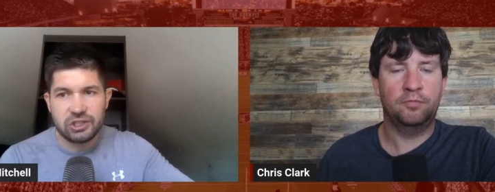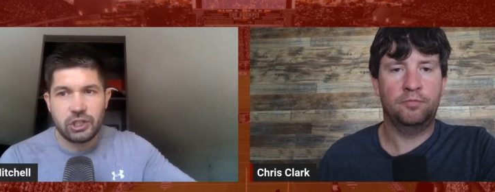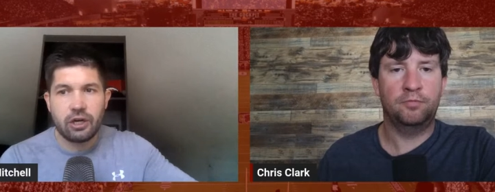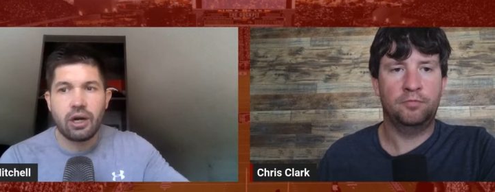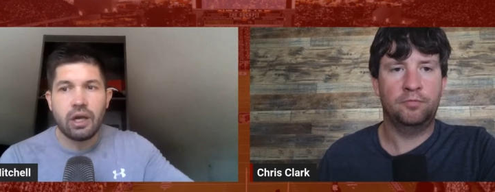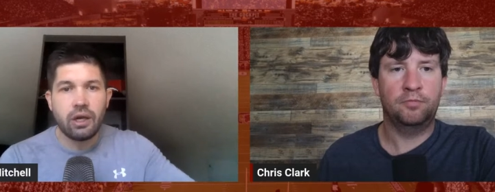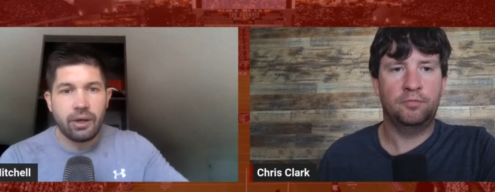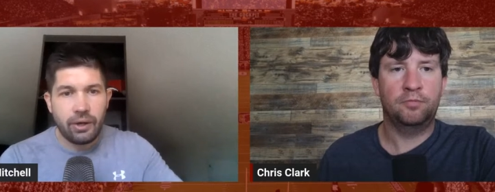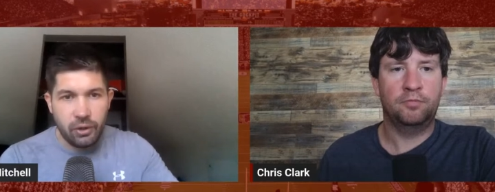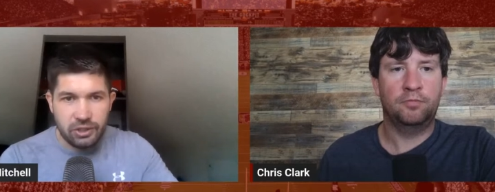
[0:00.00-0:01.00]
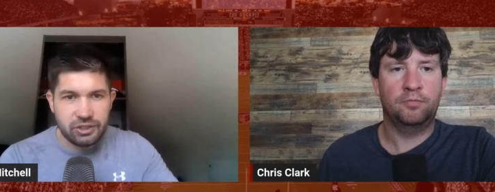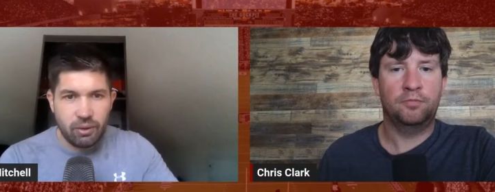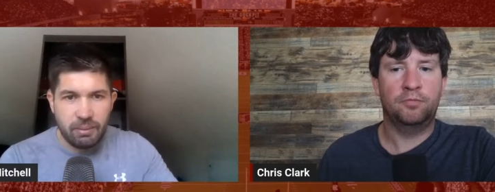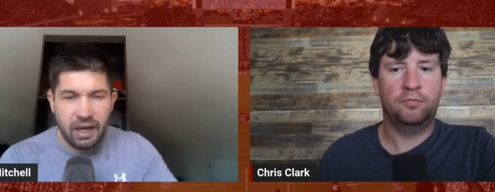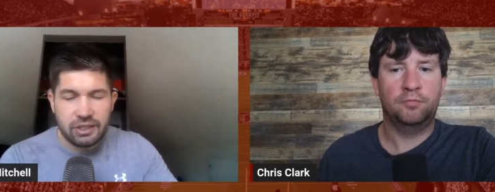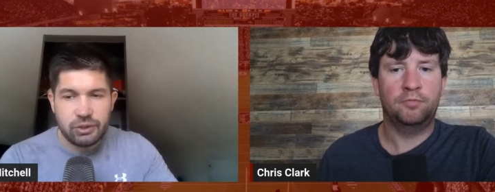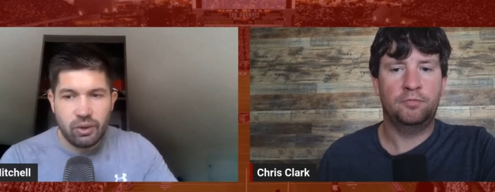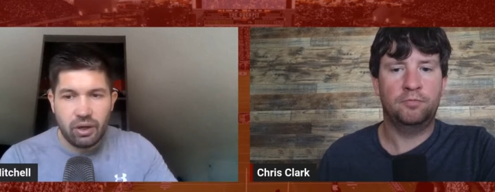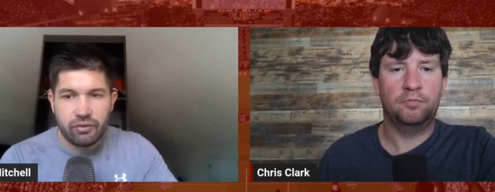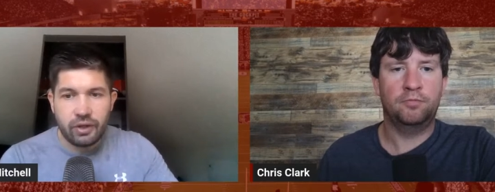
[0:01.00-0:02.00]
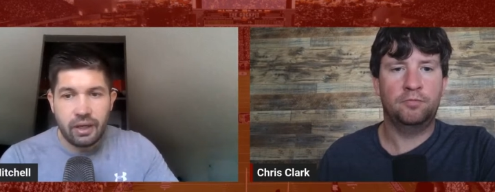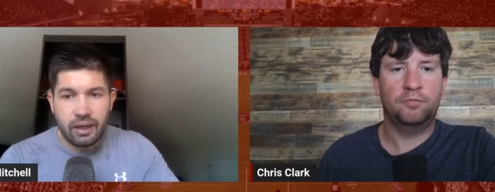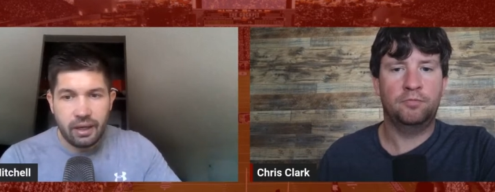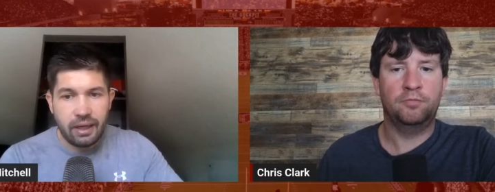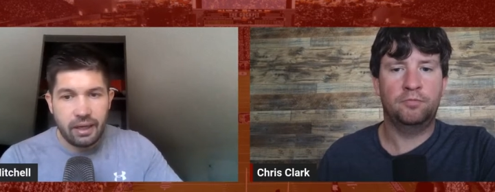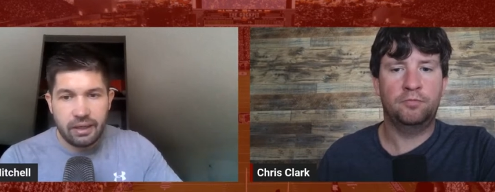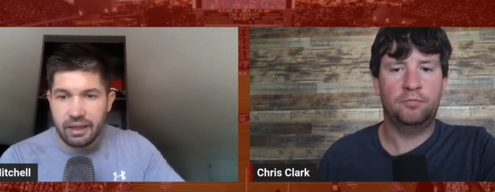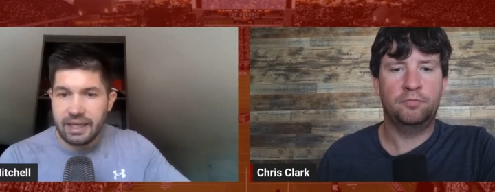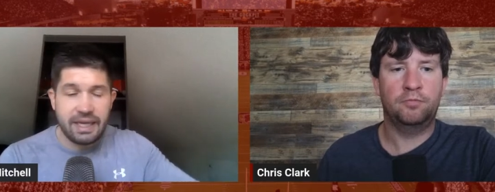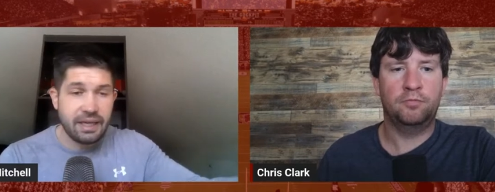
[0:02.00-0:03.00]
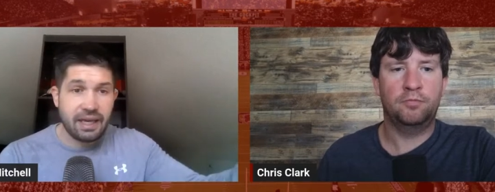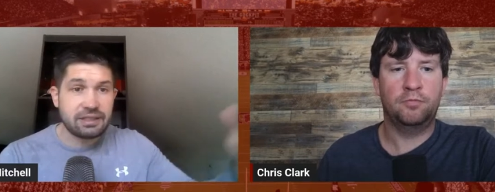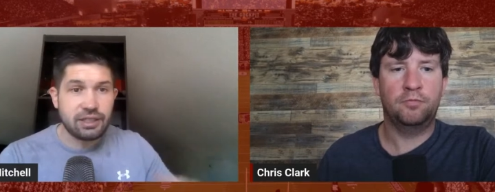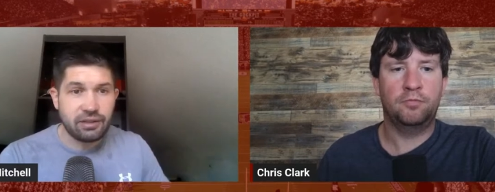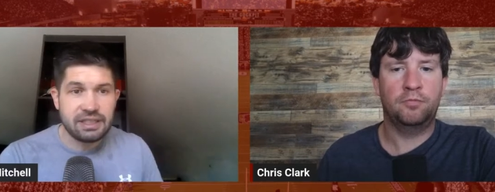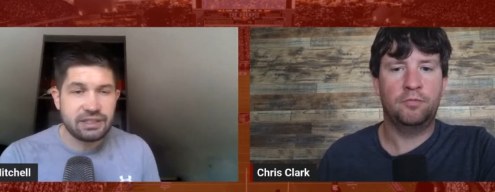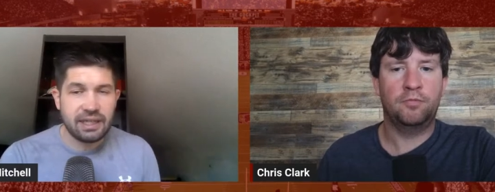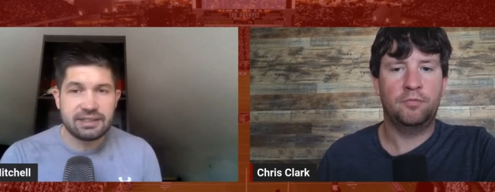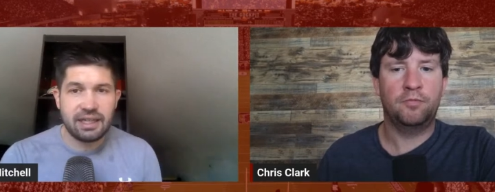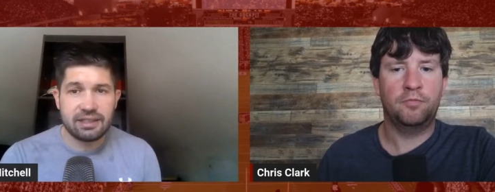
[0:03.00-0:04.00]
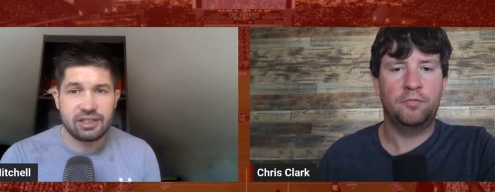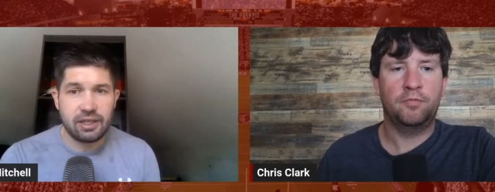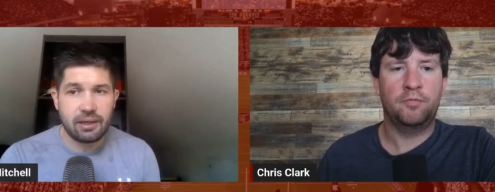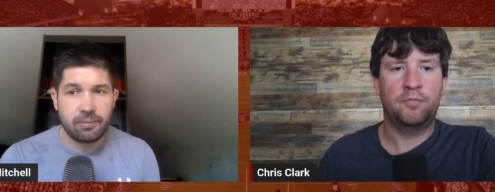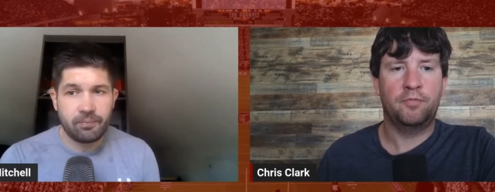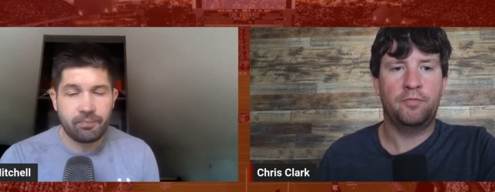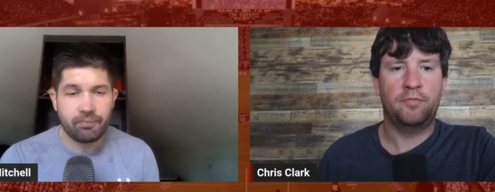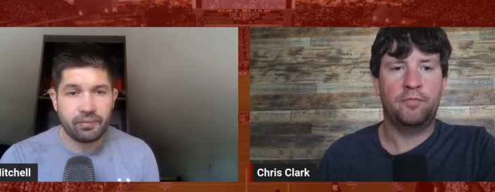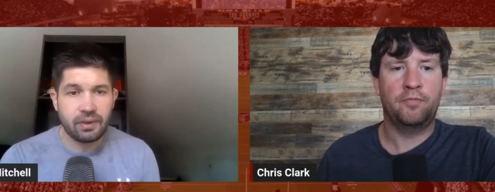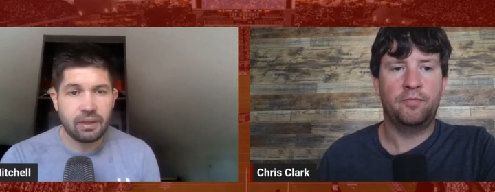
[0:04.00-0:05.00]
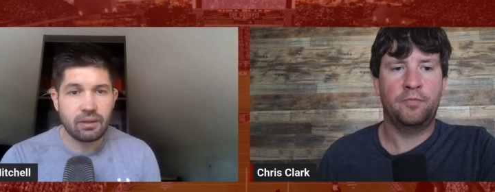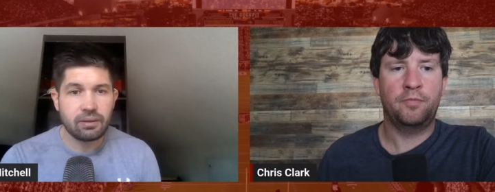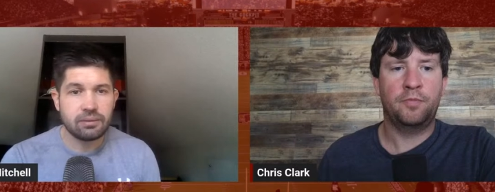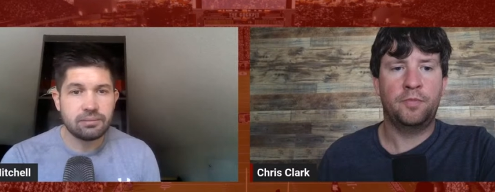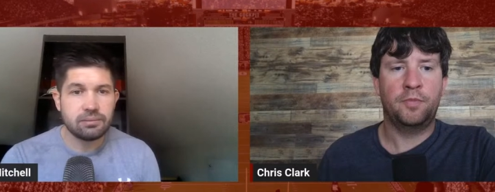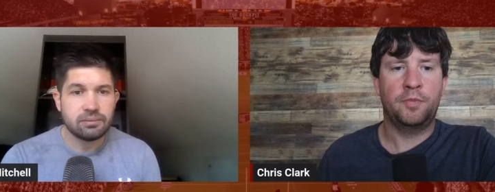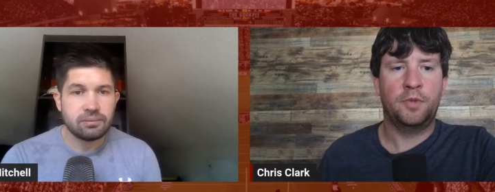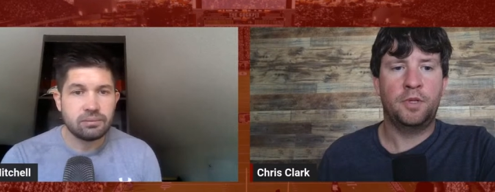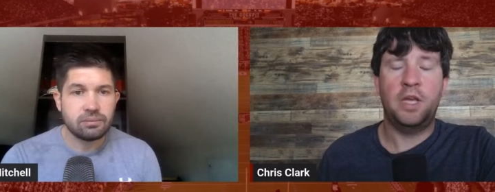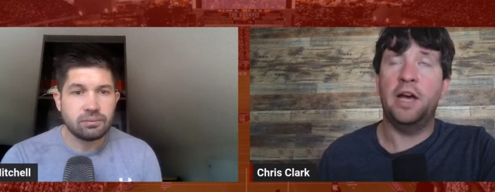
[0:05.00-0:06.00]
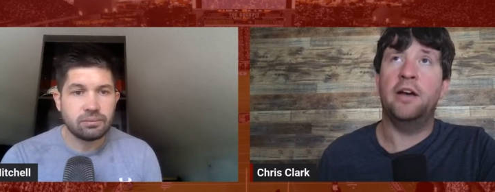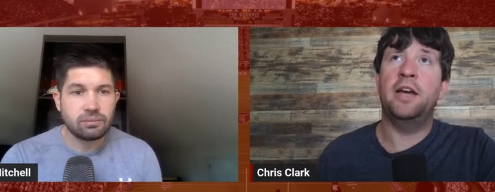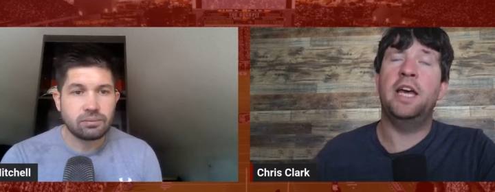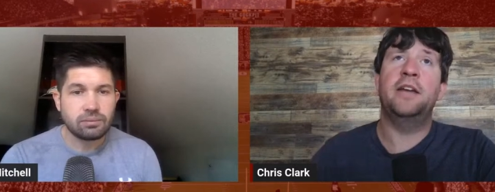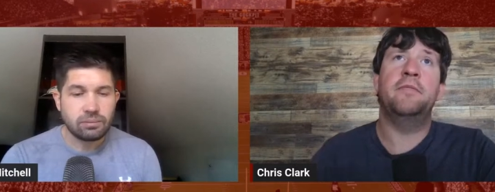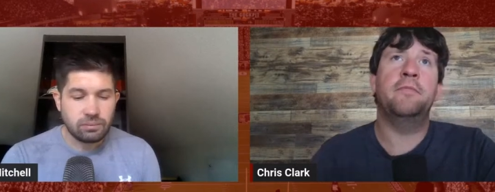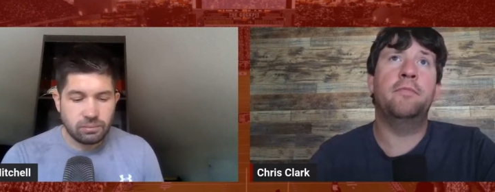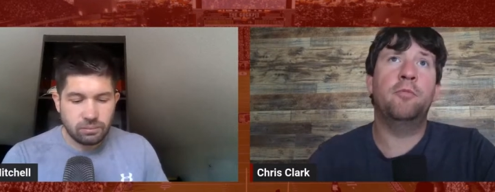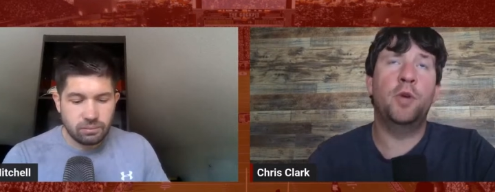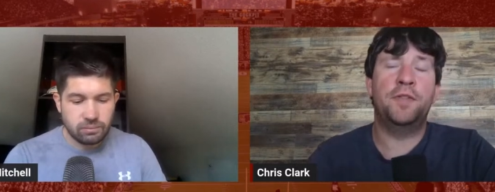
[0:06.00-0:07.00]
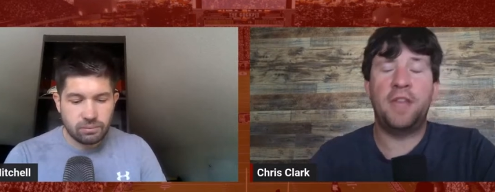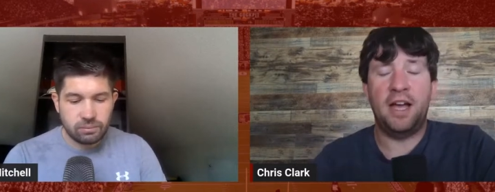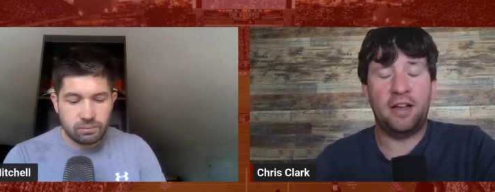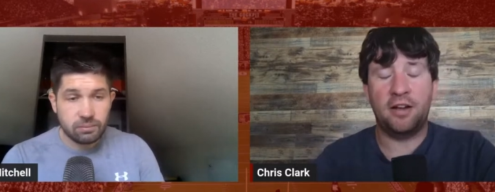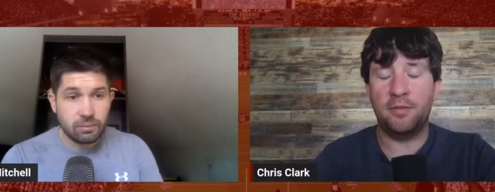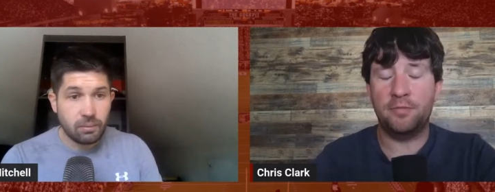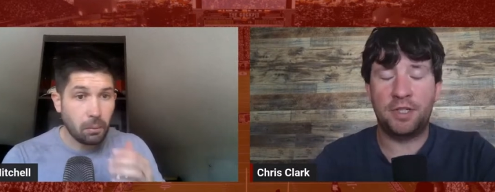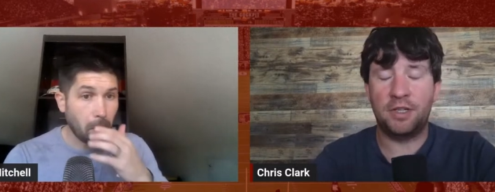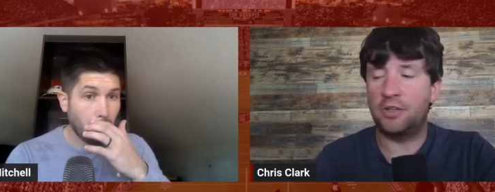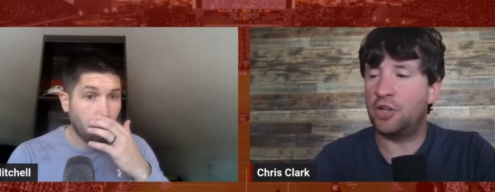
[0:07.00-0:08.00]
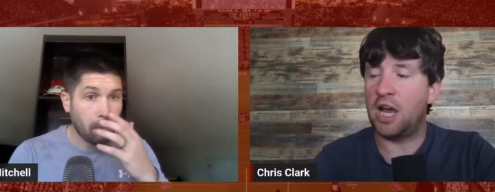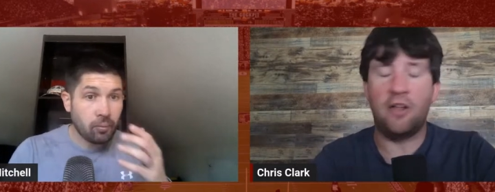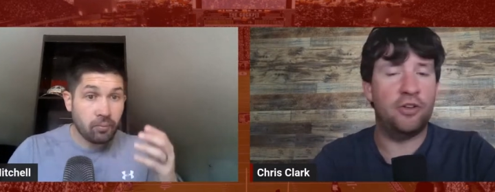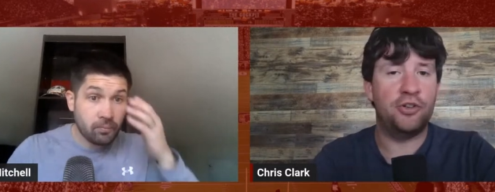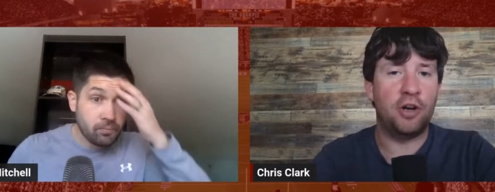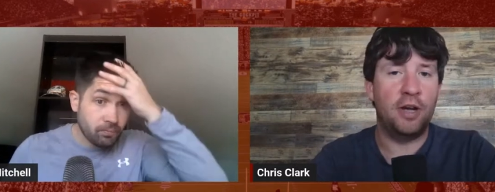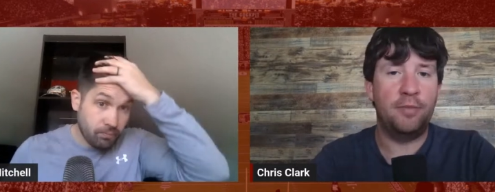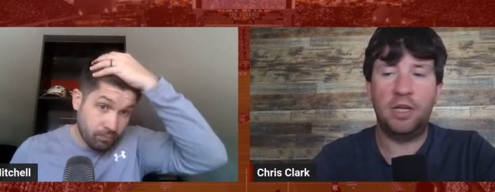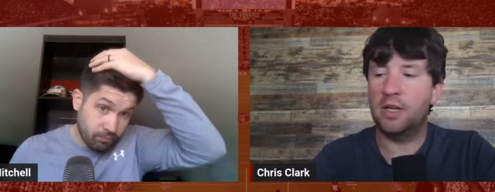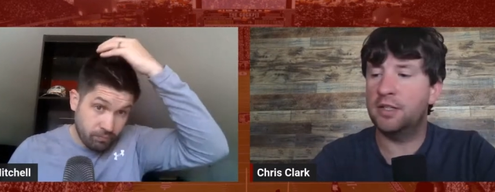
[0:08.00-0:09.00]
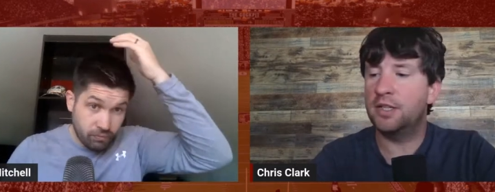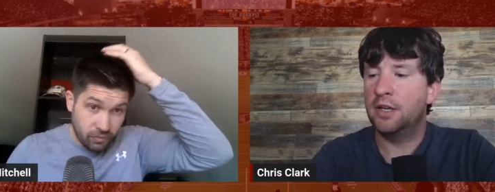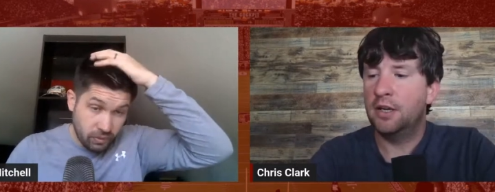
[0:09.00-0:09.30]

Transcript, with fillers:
Speaker 1: this year, who does it remind you of? And uh, he instantly said Tennessee.
Speaker 2: Yeah. And with that comes a challenge, right? Because